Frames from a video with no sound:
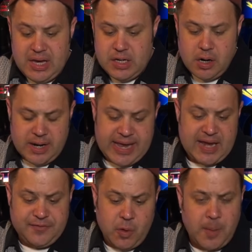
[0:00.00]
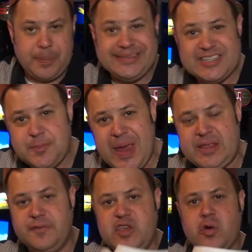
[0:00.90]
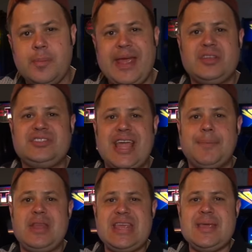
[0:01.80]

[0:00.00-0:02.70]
you know, again, if you want to participate in the viewer mail segment,